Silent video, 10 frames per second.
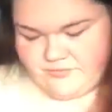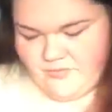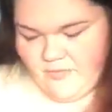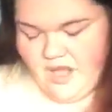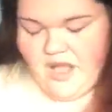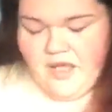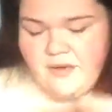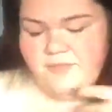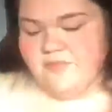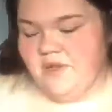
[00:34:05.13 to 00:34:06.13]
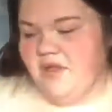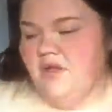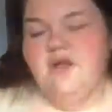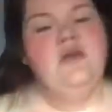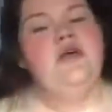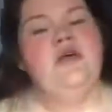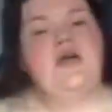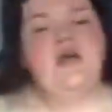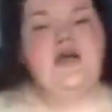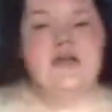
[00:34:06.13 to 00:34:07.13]
And
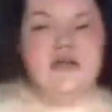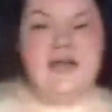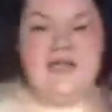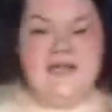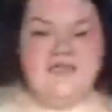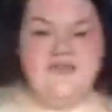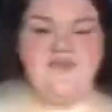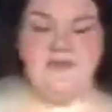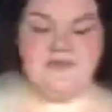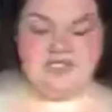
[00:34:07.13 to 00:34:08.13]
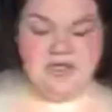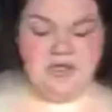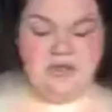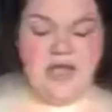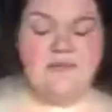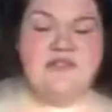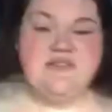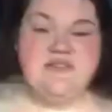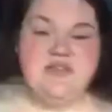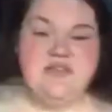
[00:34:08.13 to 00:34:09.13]
you got to get into a vibrational alignment so
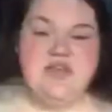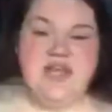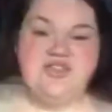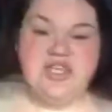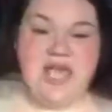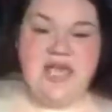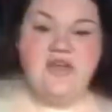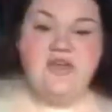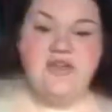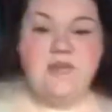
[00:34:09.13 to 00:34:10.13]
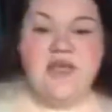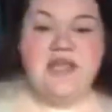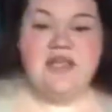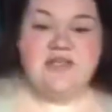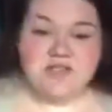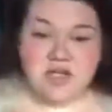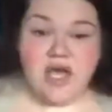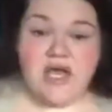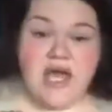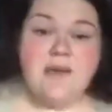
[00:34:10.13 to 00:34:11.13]
that you can actually anchor them in, because they're going
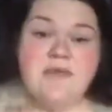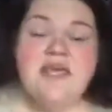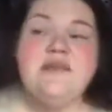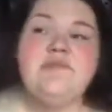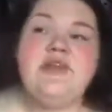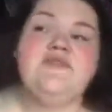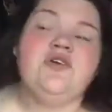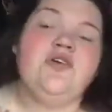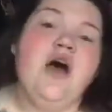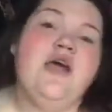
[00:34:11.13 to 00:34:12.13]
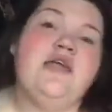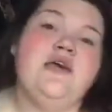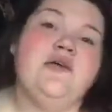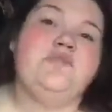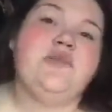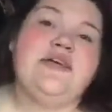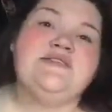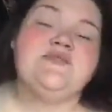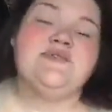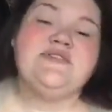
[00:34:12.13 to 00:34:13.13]
to come in, but if you're not in a good place
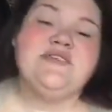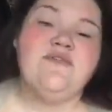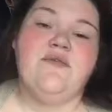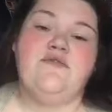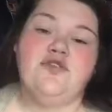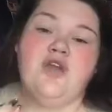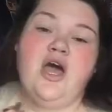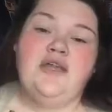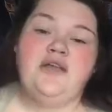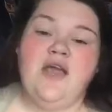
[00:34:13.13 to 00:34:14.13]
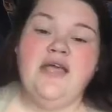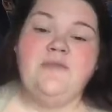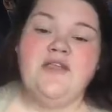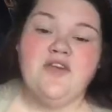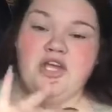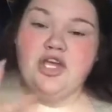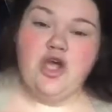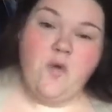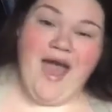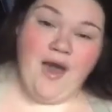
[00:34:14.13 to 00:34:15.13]
to receive them, if you're not in alignment, they're going to
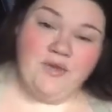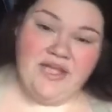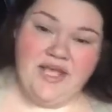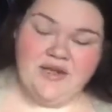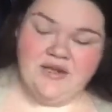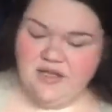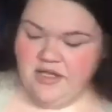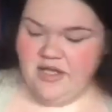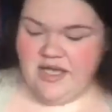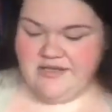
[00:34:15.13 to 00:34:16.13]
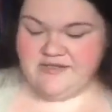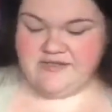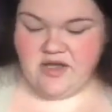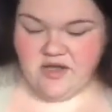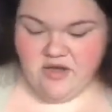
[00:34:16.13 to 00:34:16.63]
go out again. And so,